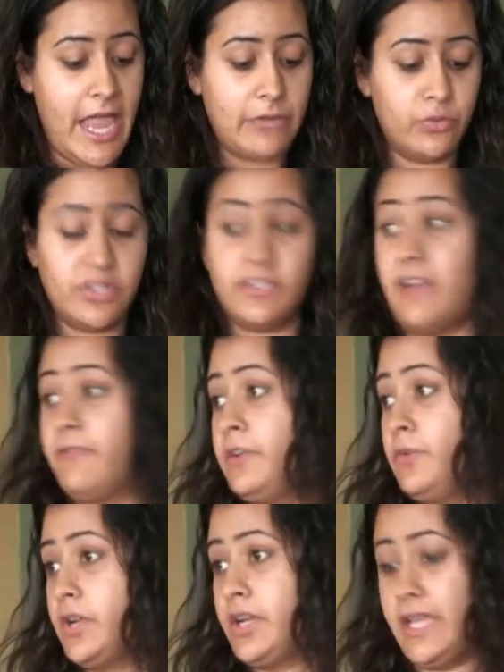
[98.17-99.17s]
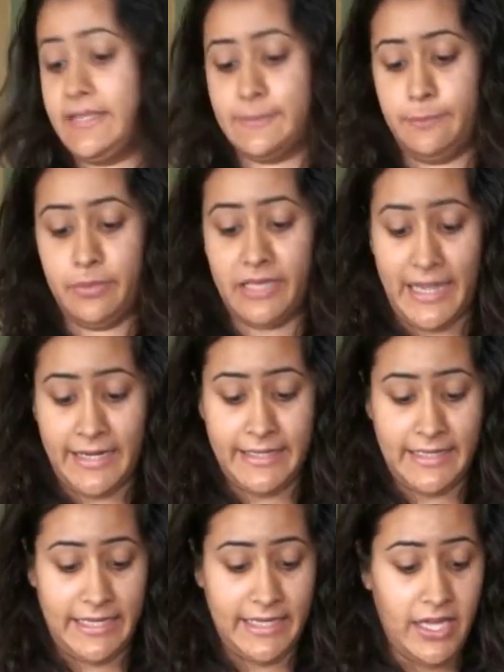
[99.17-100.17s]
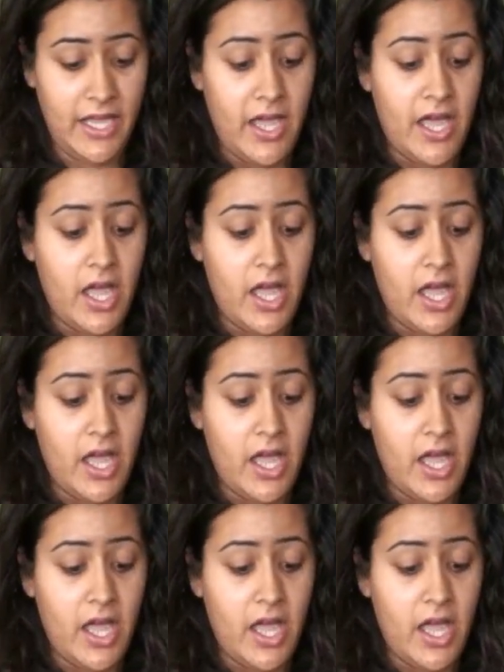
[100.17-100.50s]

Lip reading: in which everyone is blindly